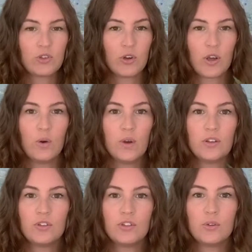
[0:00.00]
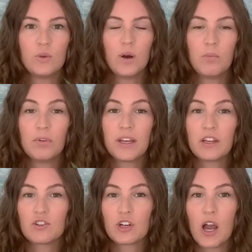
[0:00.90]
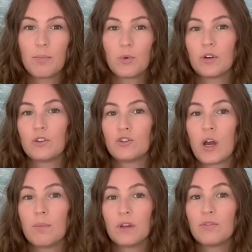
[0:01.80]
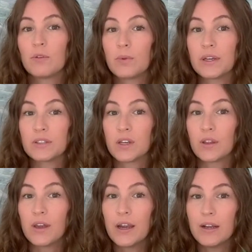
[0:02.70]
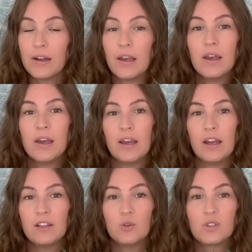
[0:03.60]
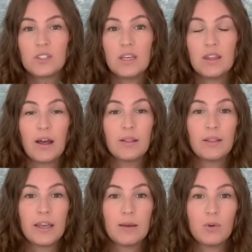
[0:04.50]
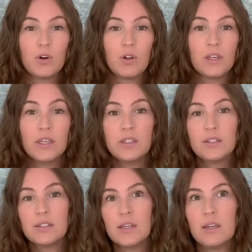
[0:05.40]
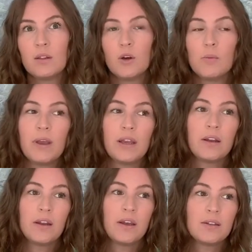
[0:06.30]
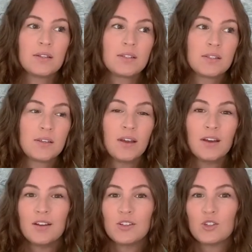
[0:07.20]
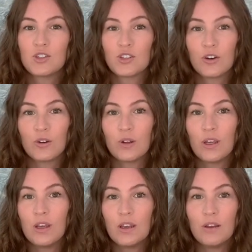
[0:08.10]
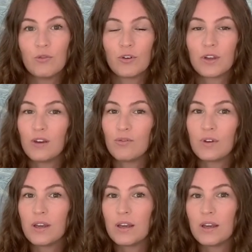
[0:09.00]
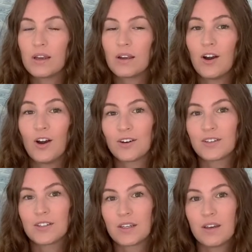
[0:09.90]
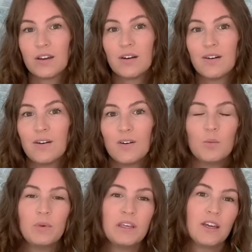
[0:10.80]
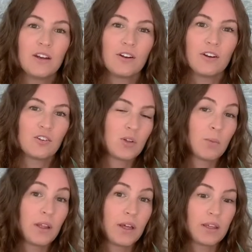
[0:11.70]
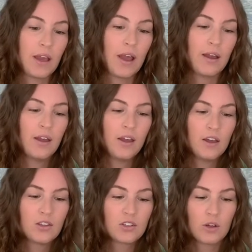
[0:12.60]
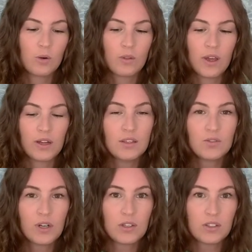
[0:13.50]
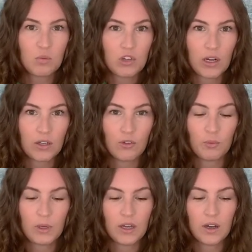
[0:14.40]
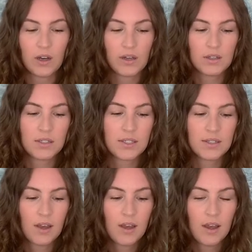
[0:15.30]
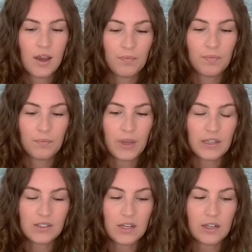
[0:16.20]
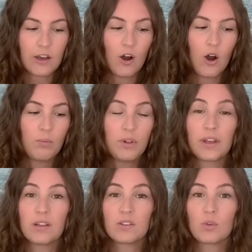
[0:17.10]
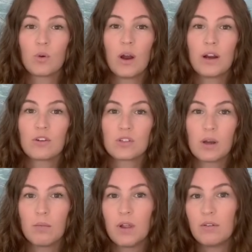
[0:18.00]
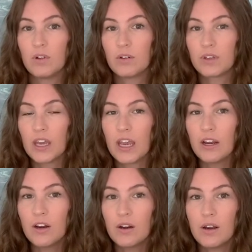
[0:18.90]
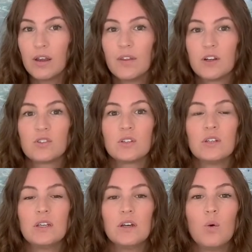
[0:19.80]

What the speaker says: you'll go into a plant shop or you're shopping for plants online and you see that label easy, low maintenance, sturdy, forgiving, hard to kill, beginner, something like that. So that is very subjective because basically all plants require some level of care, and there's a